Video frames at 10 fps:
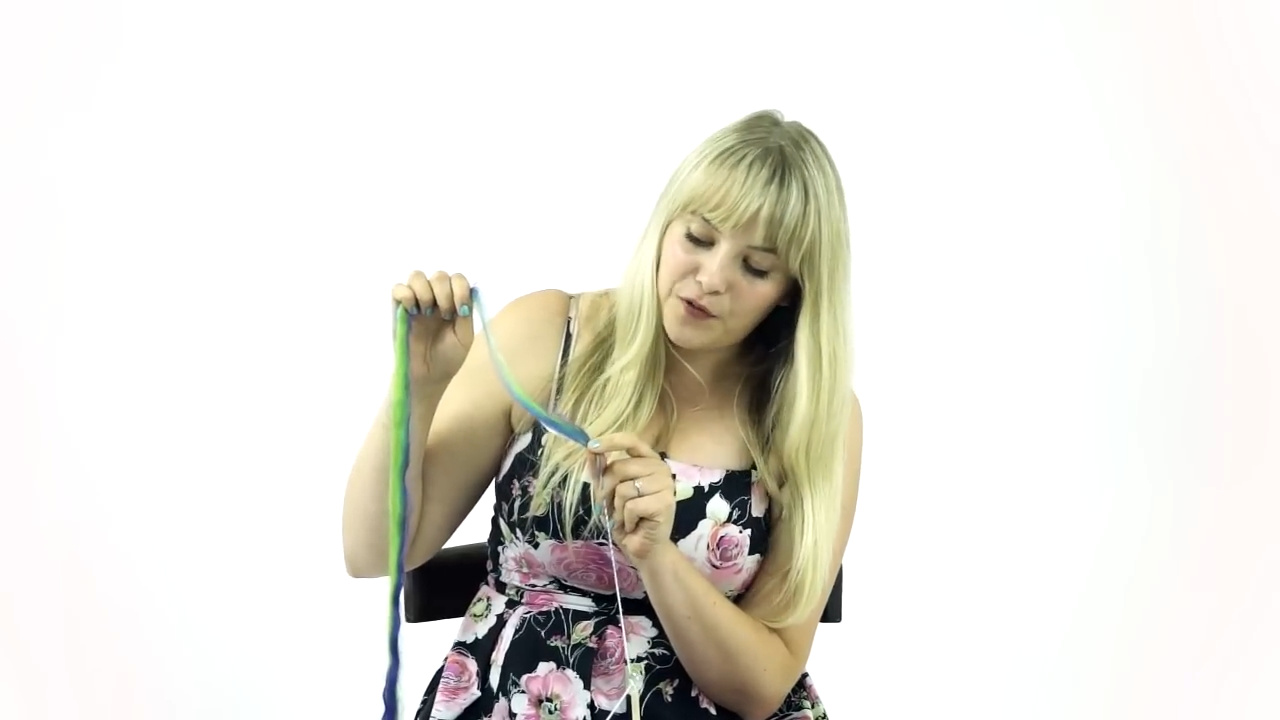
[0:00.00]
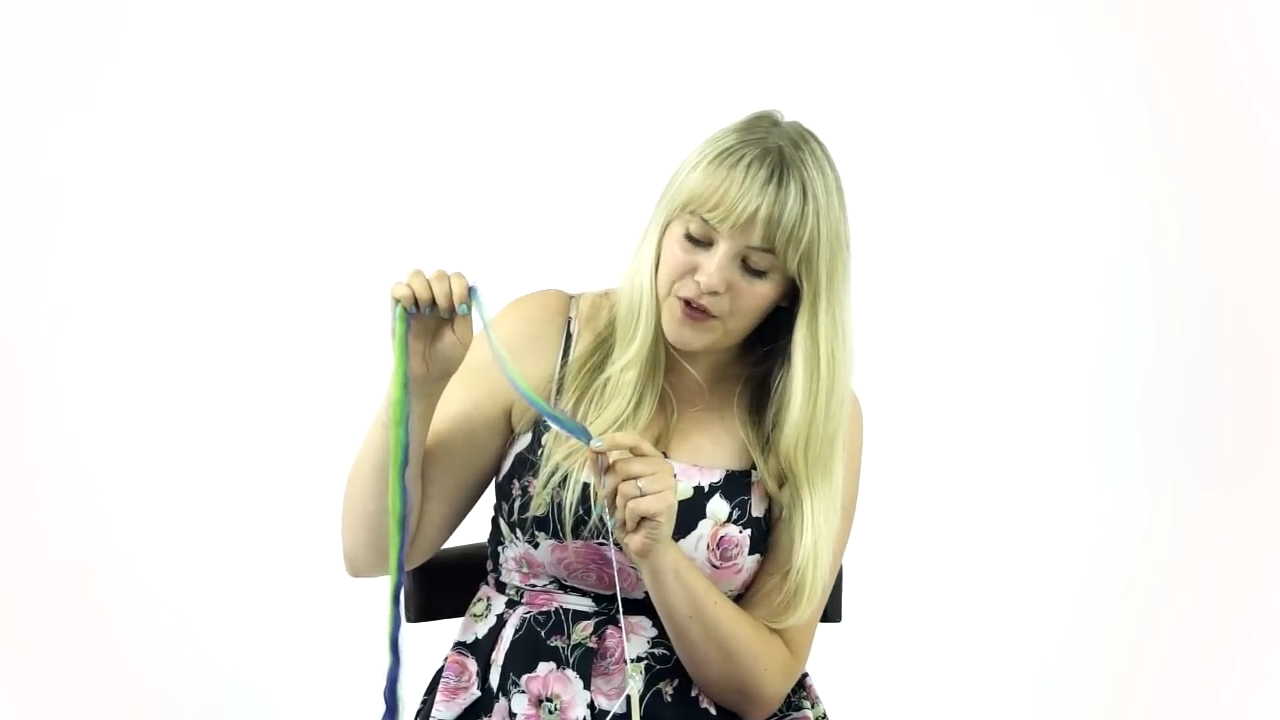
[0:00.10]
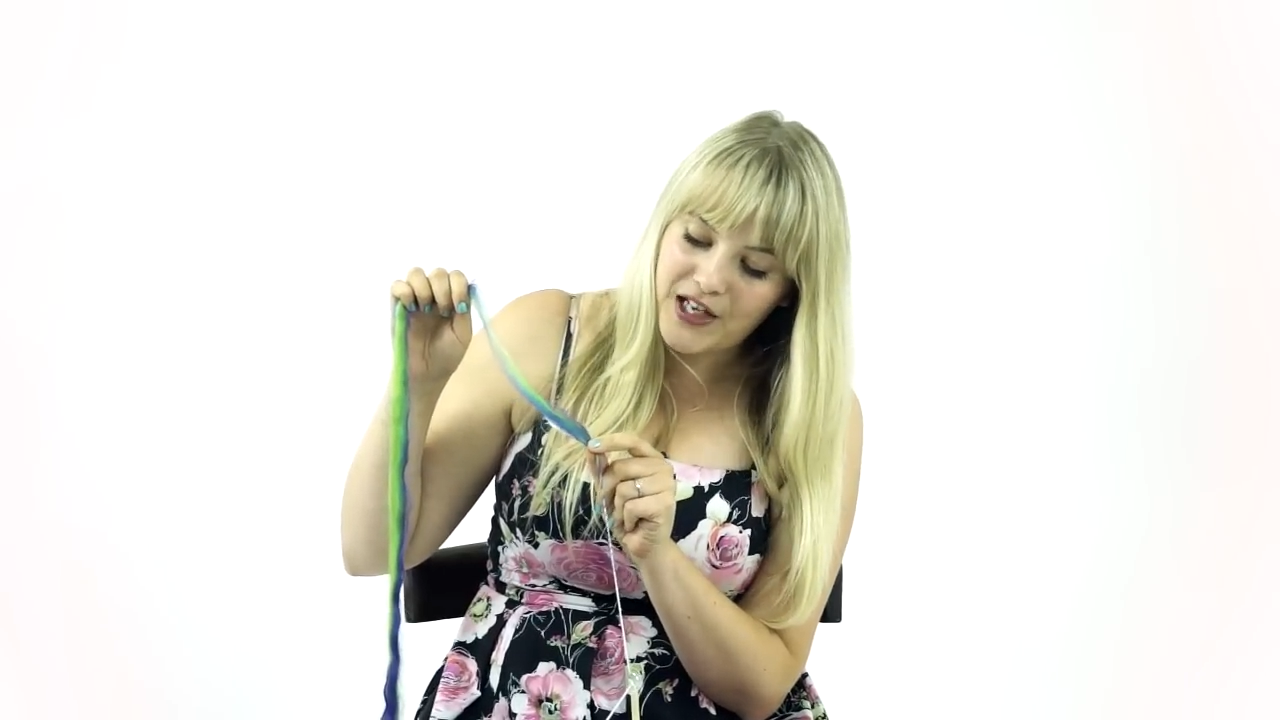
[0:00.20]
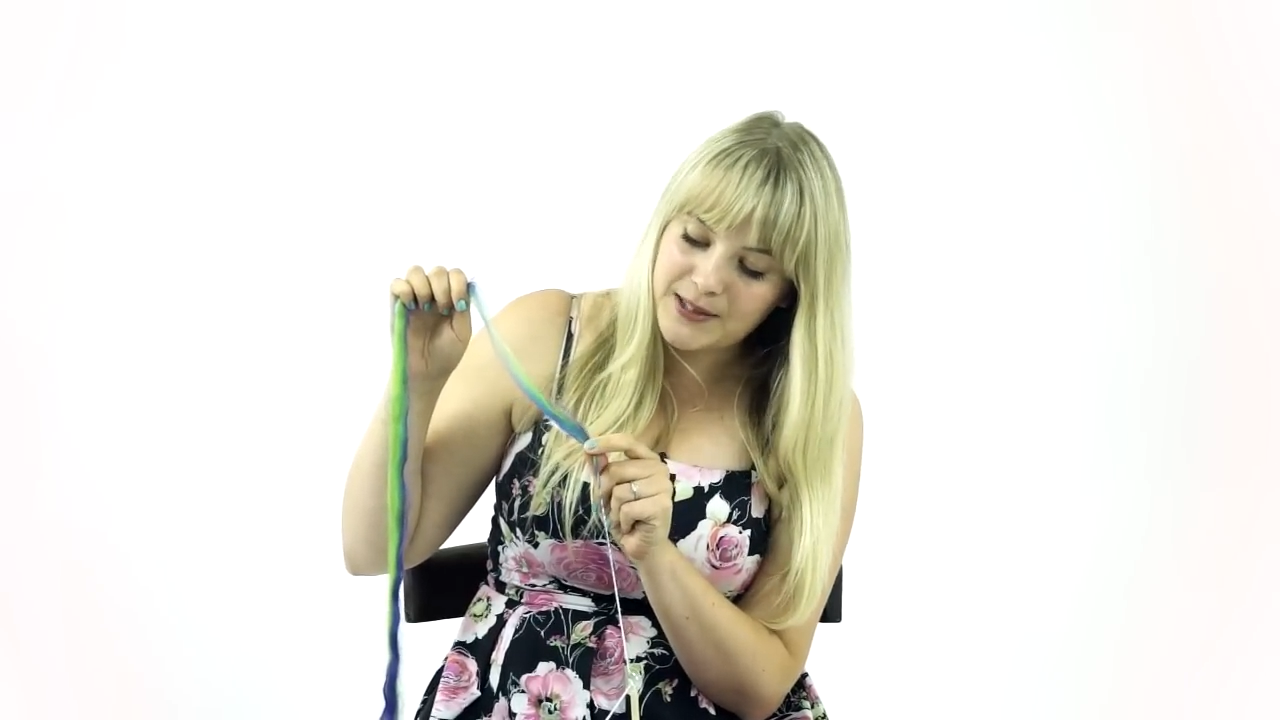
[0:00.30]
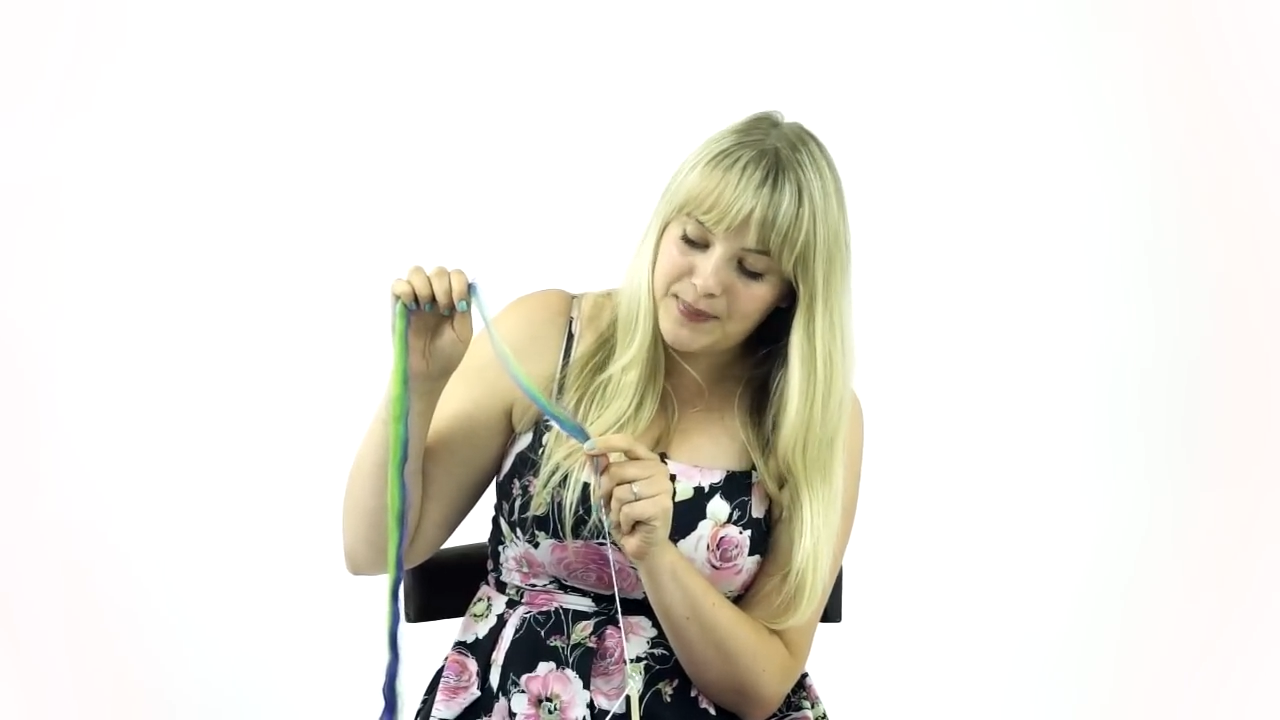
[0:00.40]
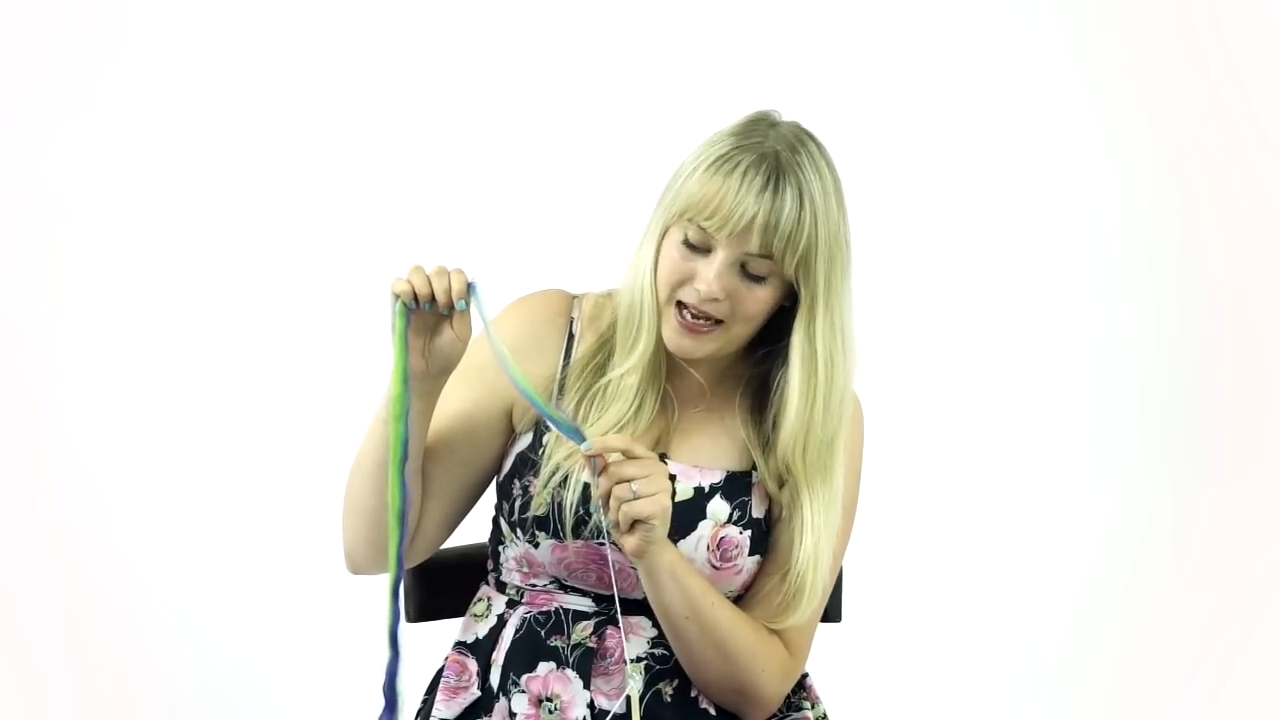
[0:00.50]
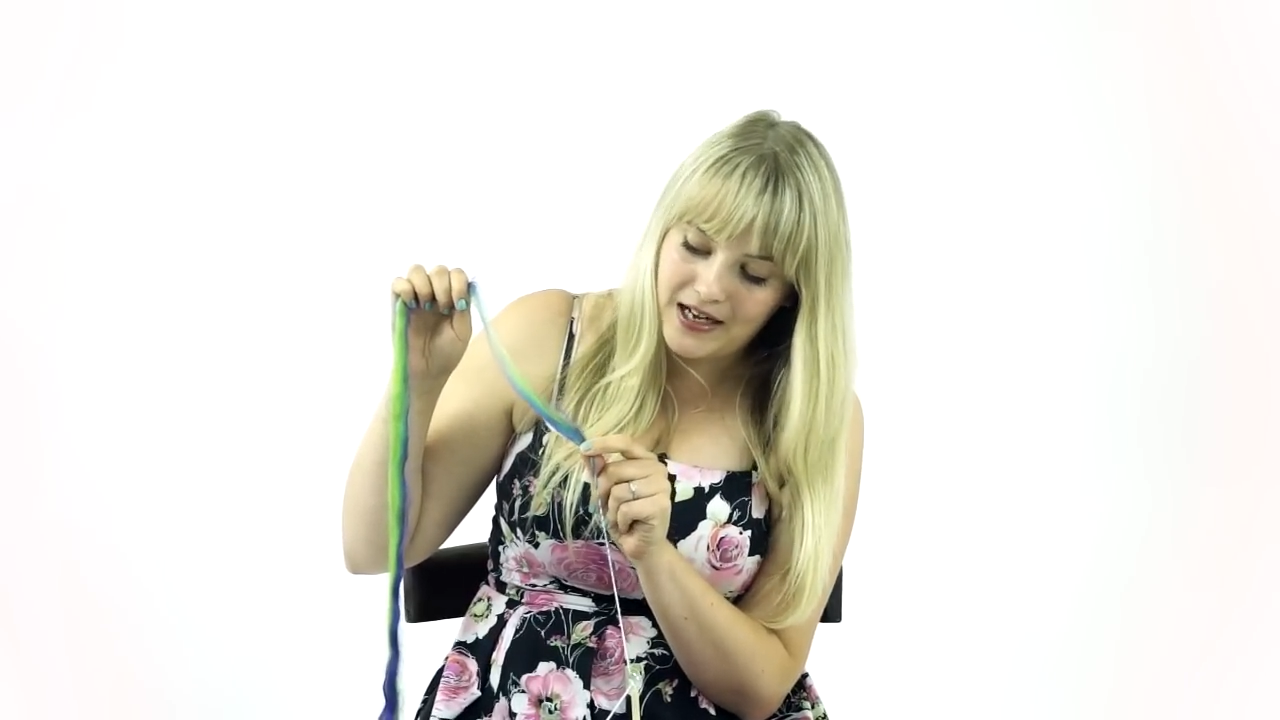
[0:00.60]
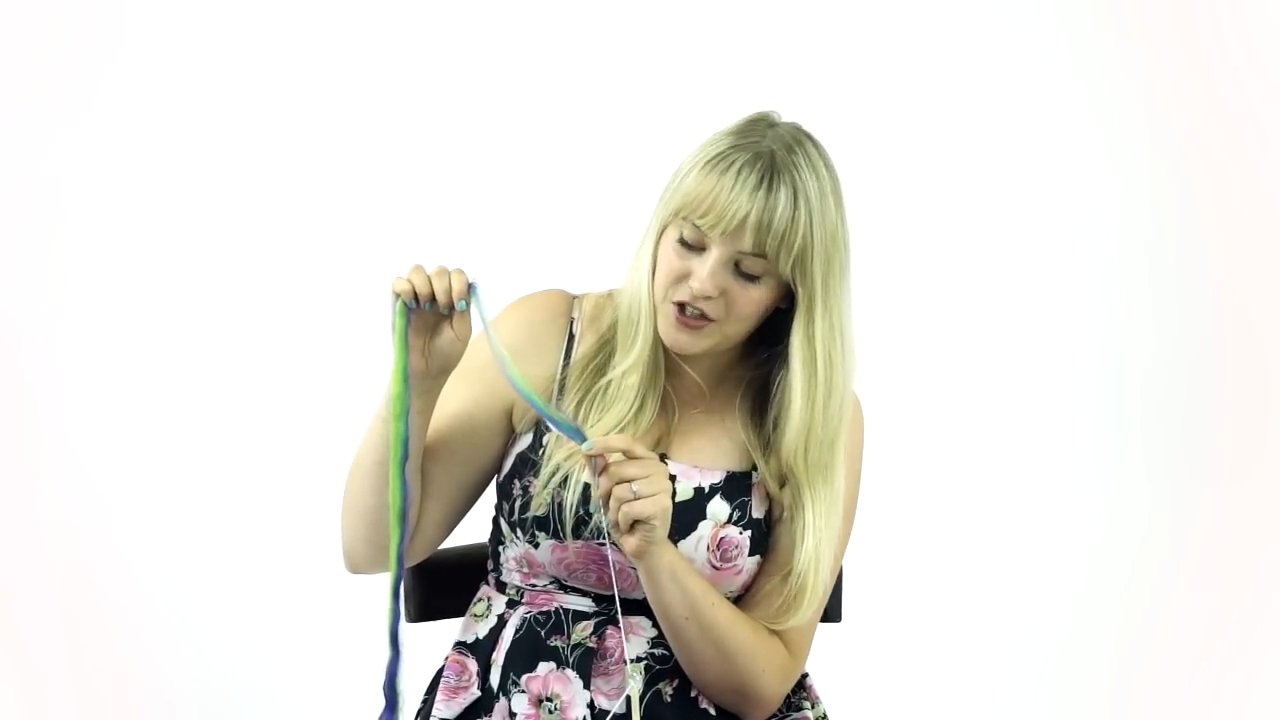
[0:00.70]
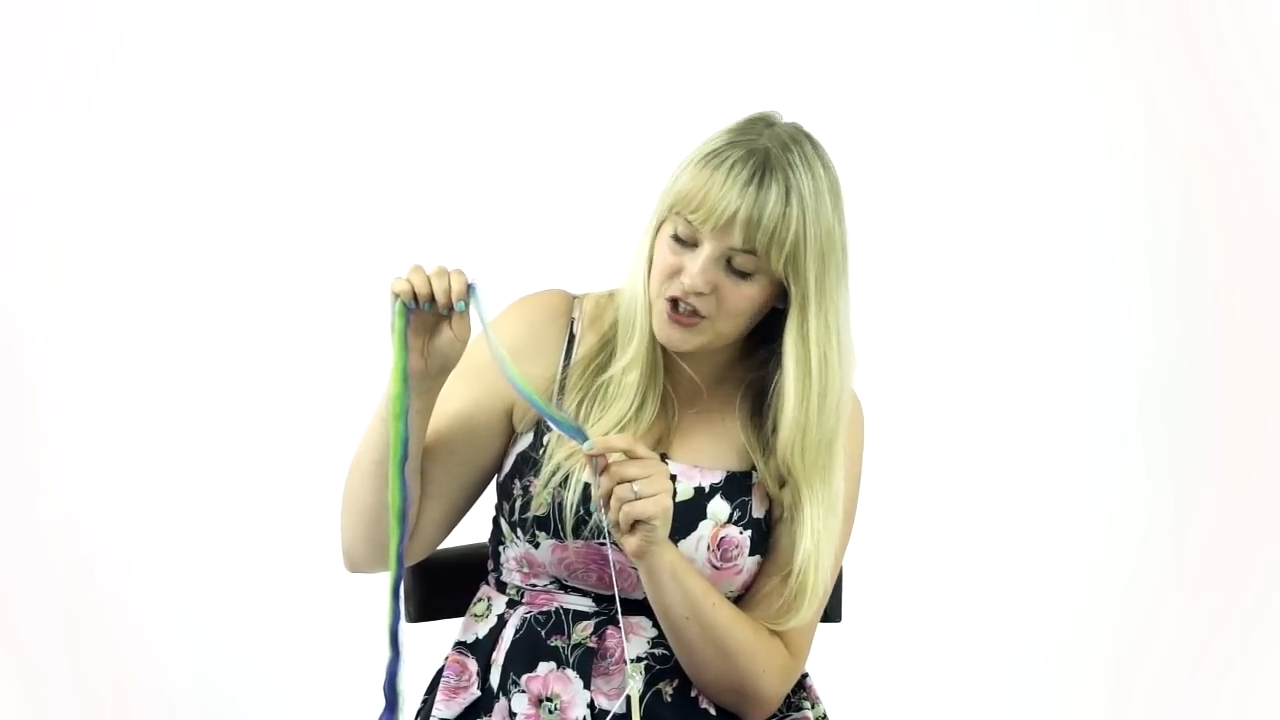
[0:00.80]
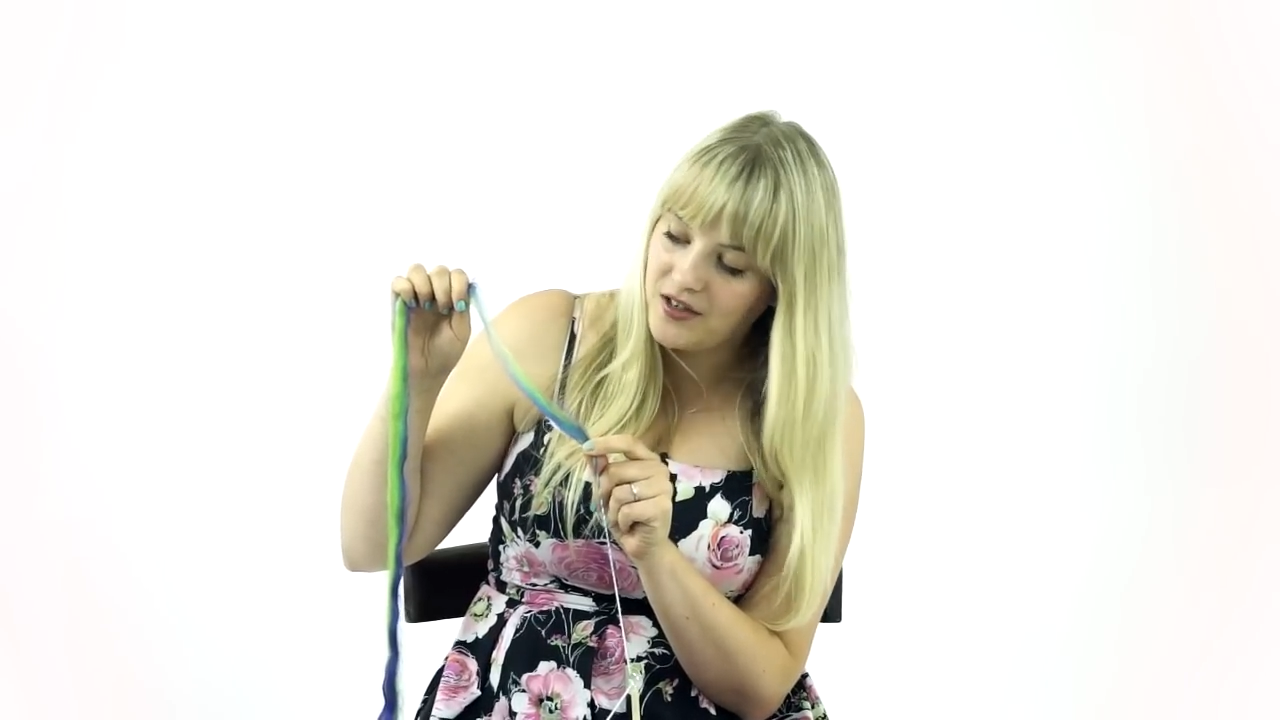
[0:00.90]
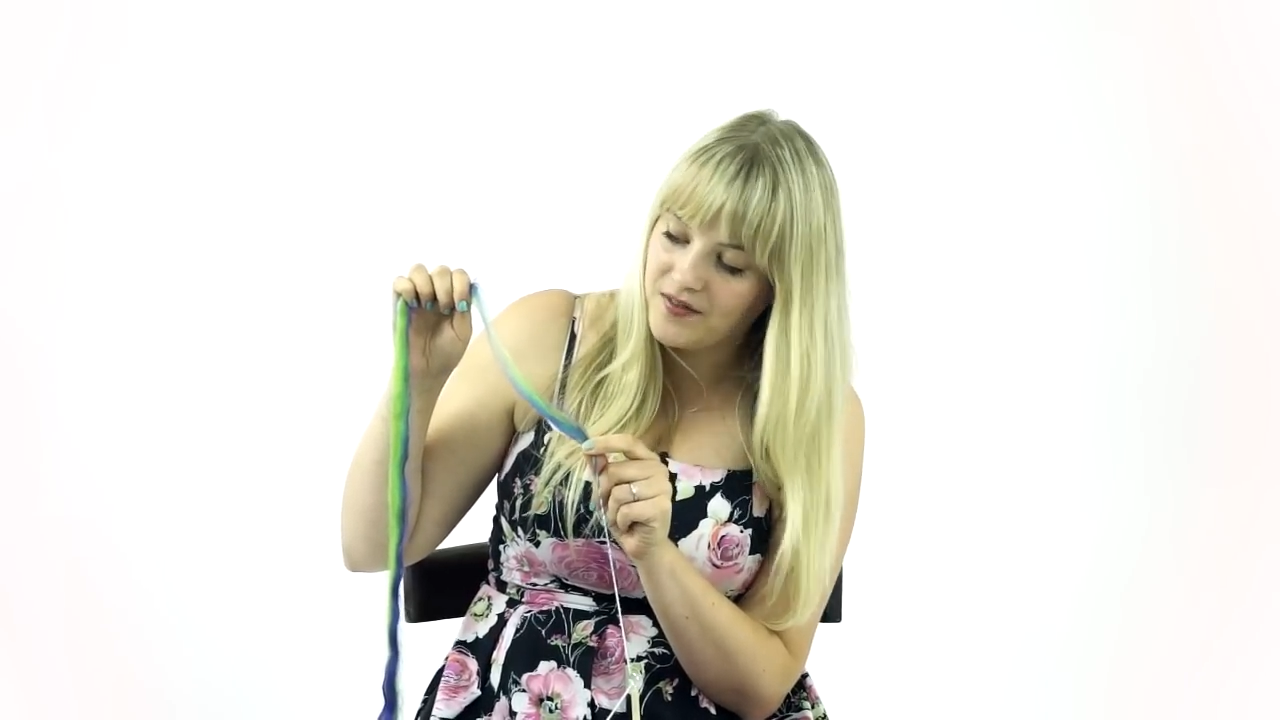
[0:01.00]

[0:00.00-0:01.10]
first pinch,